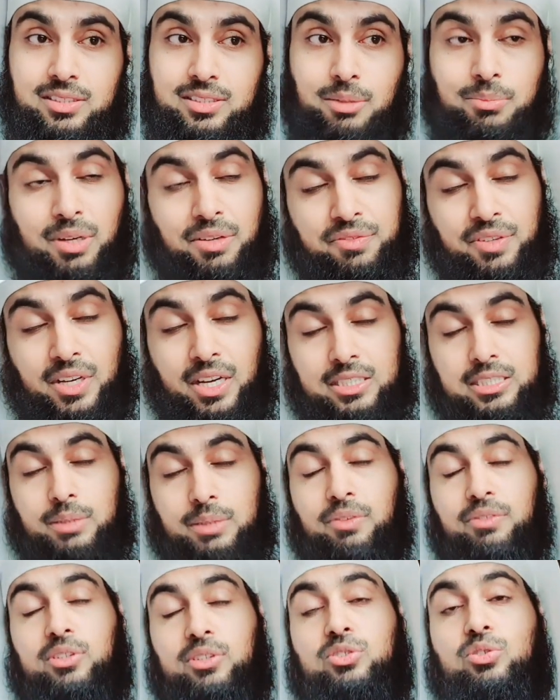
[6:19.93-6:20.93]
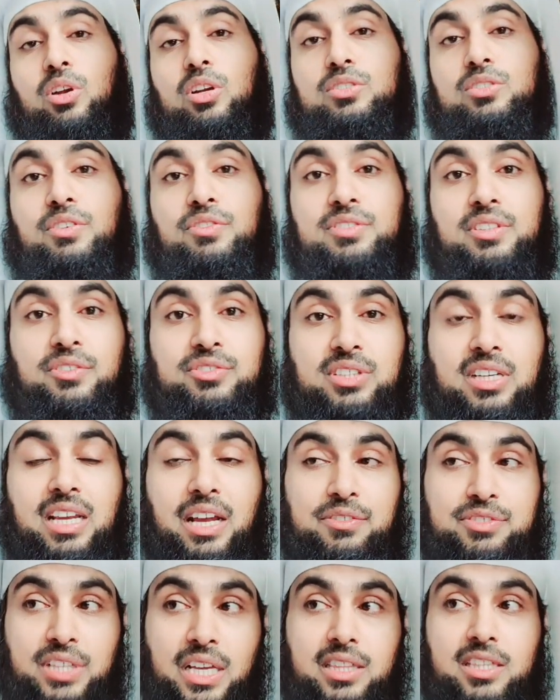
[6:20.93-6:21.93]
Some of the scholars of tafsir
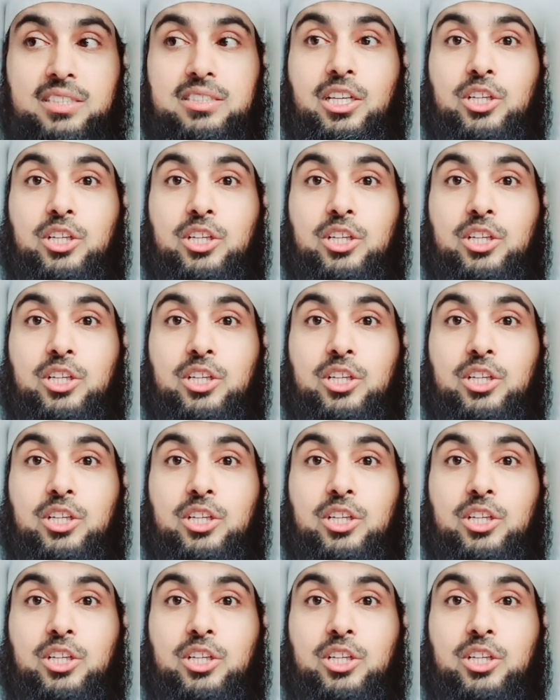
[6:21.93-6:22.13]
have said this,